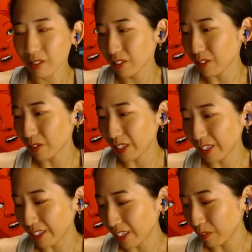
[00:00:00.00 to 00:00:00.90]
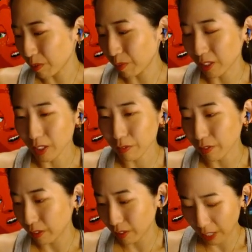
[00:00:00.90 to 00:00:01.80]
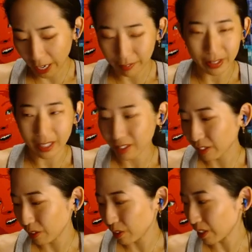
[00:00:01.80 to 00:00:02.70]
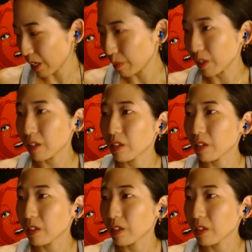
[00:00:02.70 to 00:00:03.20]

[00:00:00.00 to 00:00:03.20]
So I thought it would be a lot of fun to have that and to use it that way.